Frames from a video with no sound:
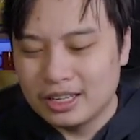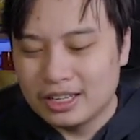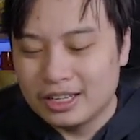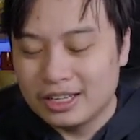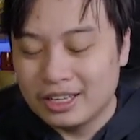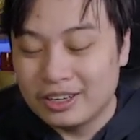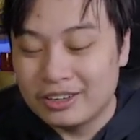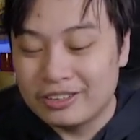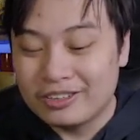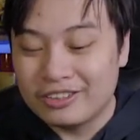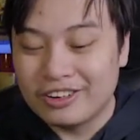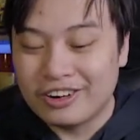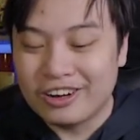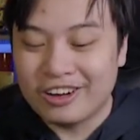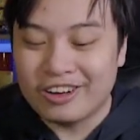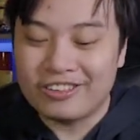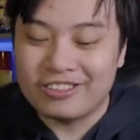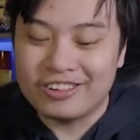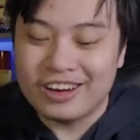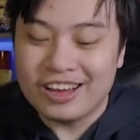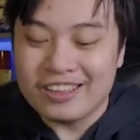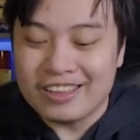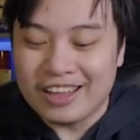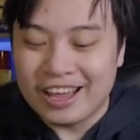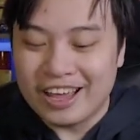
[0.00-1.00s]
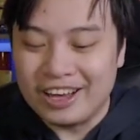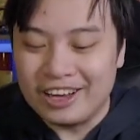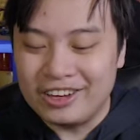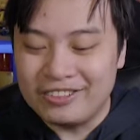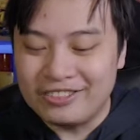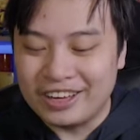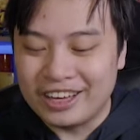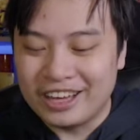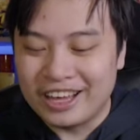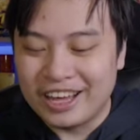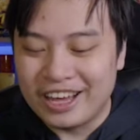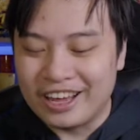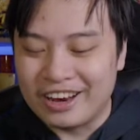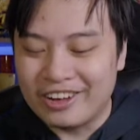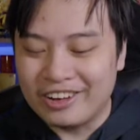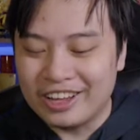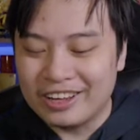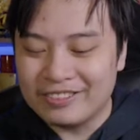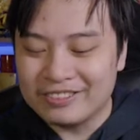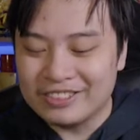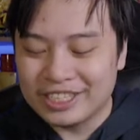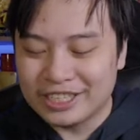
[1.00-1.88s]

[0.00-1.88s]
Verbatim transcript: You know, right now in my head, all I'm